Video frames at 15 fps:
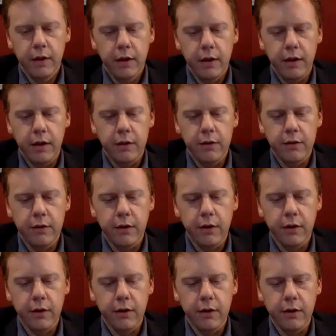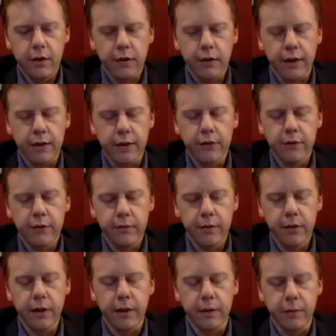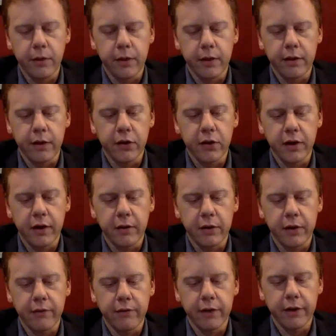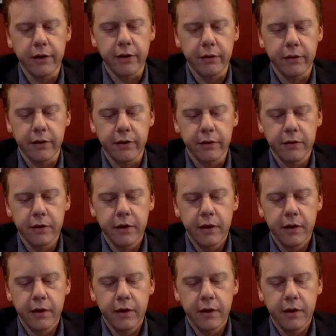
That's you got a point there. I would definitely agree with you.